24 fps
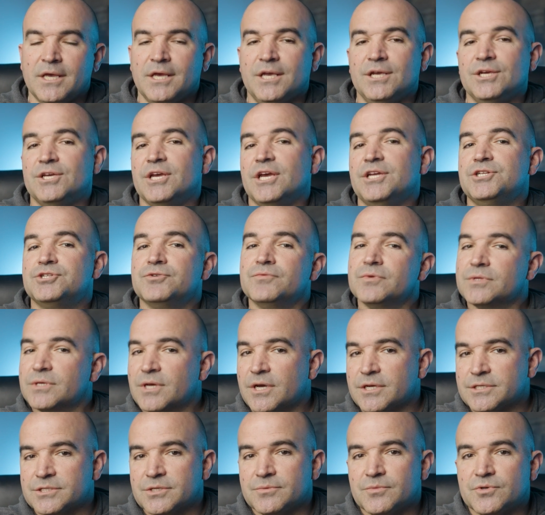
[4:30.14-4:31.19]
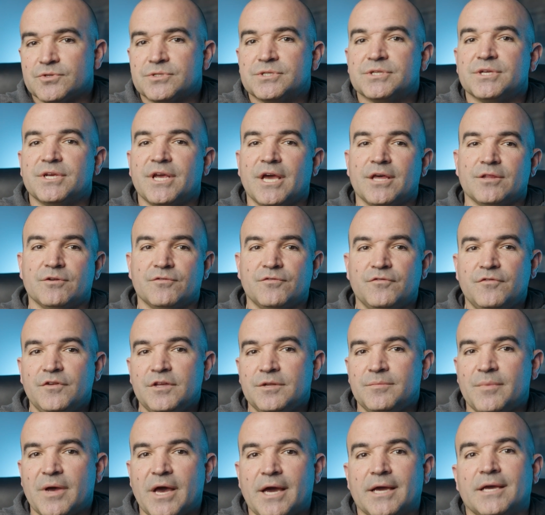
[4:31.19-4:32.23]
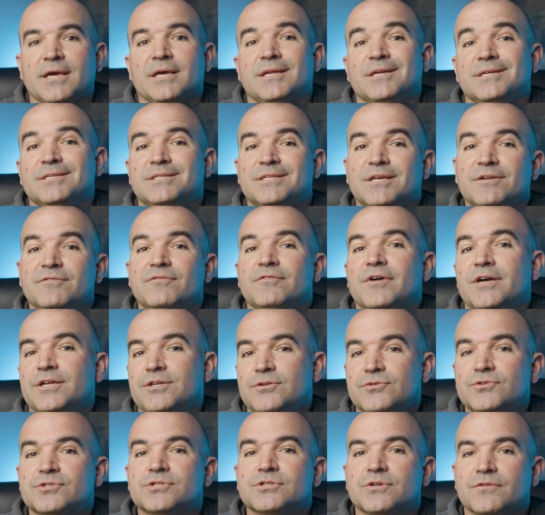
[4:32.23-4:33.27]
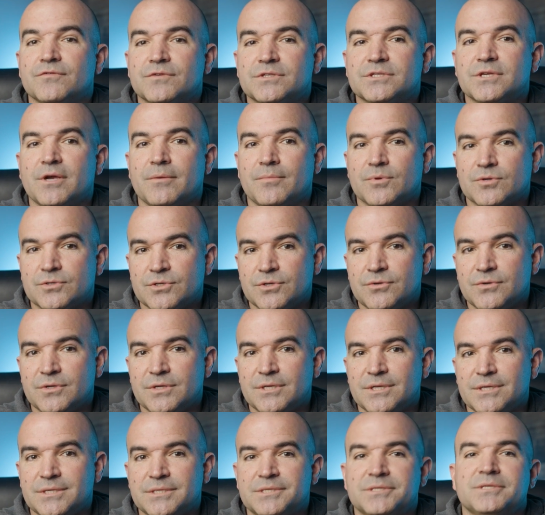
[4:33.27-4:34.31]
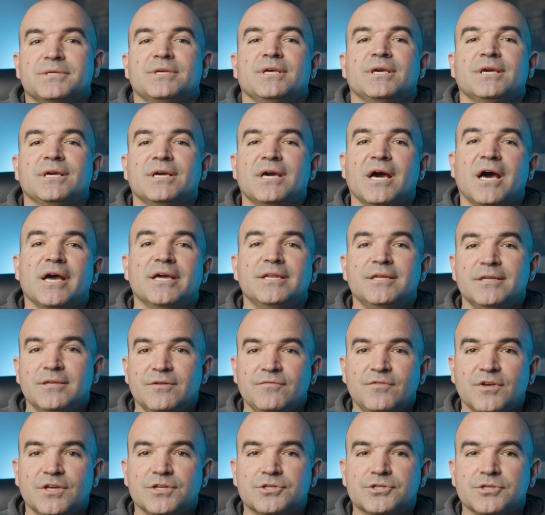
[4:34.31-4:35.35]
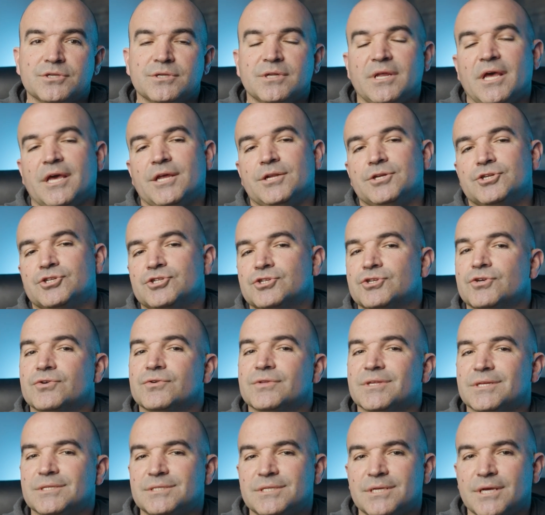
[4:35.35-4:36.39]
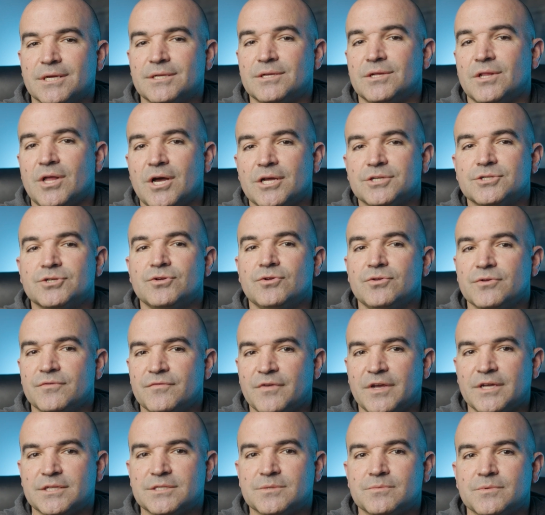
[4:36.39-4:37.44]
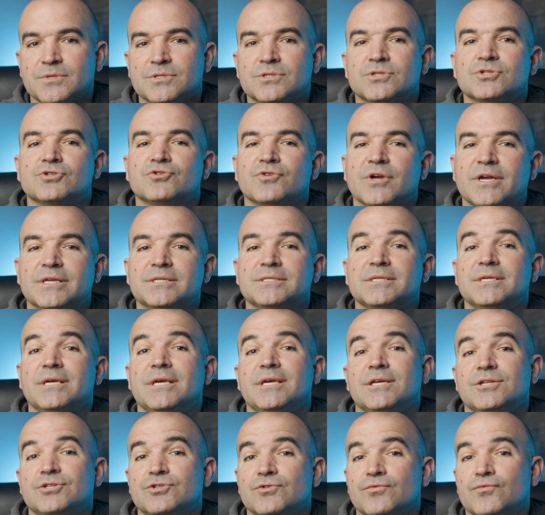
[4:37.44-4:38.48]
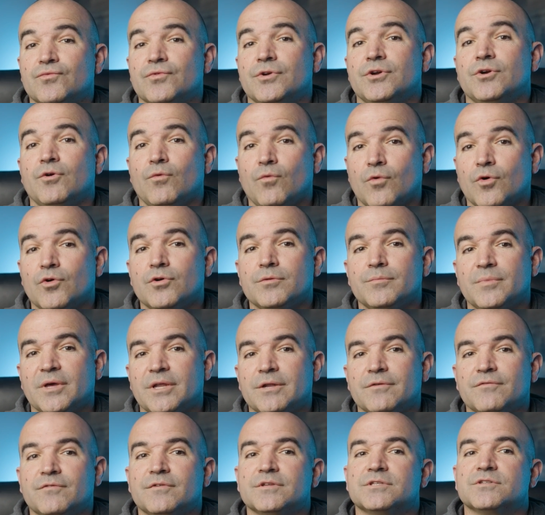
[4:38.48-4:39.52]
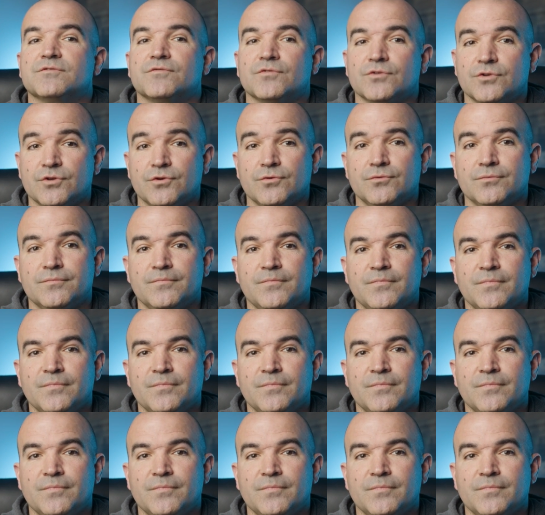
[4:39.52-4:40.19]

Engaging with customers to gather feedback and identify new service opportunities can guide innovation and ensure that technological advancements translate into real-world benefits for you.